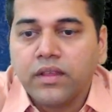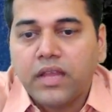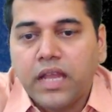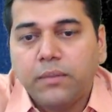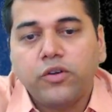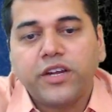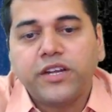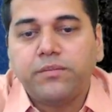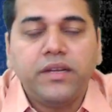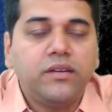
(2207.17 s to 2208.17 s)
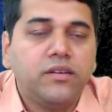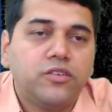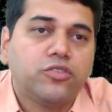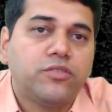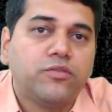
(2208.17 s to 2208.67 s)
Above treatment
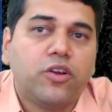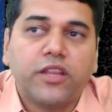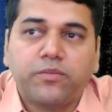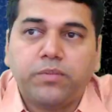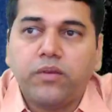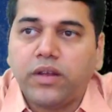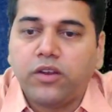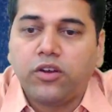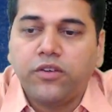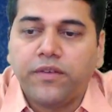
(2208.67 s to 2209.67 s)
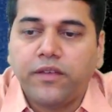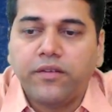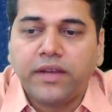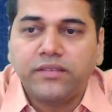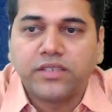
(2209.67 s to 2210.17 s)
should not as per 105
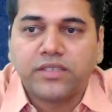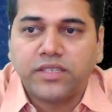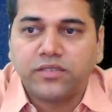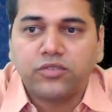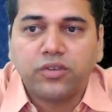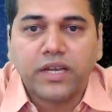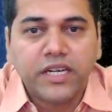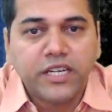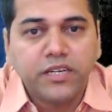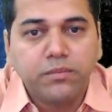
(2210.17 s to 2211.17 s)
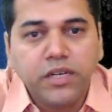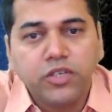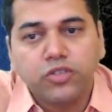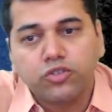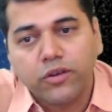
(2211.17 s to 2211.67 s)
and 16. So correct treatment,
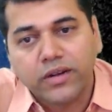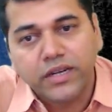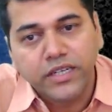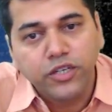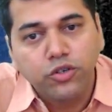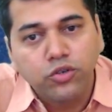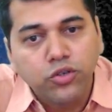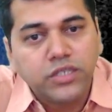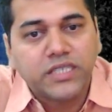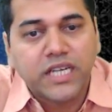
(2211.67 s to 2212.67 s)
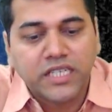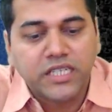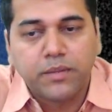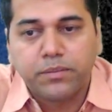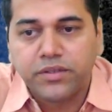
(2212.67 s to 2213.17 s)
you should have continued charging
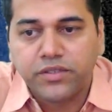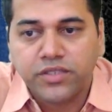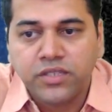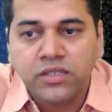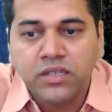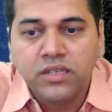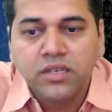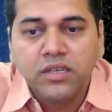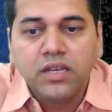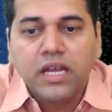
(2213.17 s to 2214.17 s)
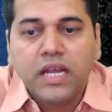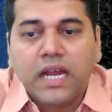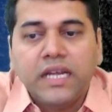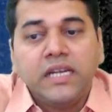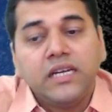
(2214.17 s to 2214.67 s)
depreciation,
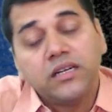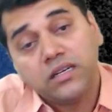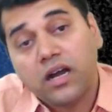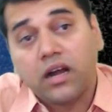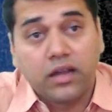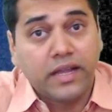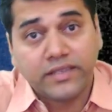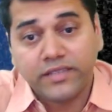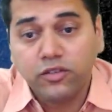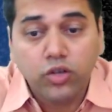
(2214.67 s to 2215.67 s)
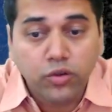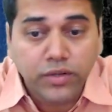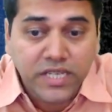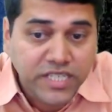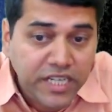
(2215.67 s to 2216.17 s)
and asset could have
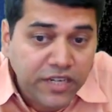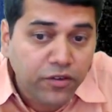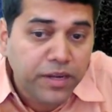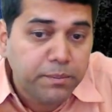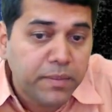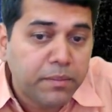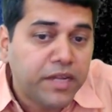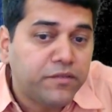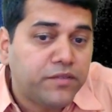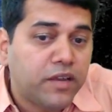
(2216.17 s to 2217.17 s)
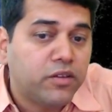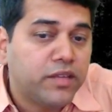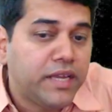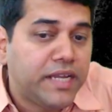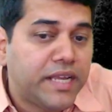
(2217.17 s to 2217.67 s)
tested for impairment if there was
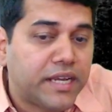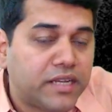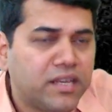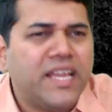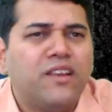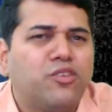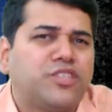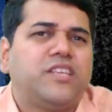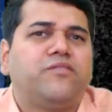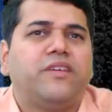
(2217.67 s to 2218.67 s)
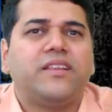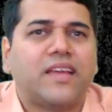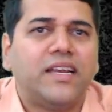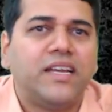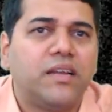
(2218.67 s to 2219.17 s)
indicator. Again, question is very
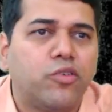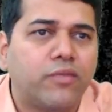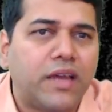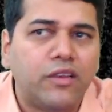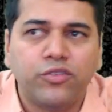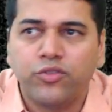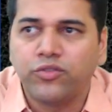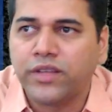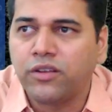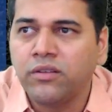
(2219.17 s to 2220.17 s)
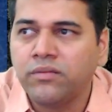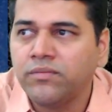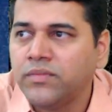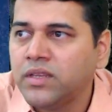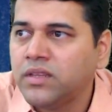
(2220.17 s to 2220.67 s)
silent about value in use and all.
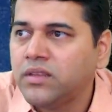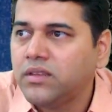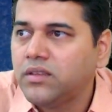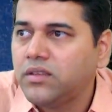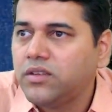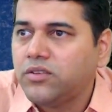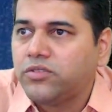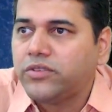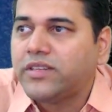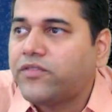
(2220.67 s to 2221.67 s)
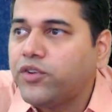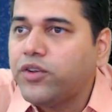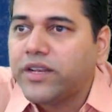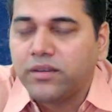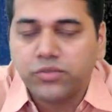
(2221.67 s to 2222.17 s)
So it's left to your
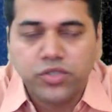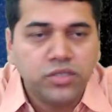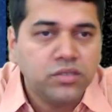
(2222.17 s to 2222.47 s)
assumption,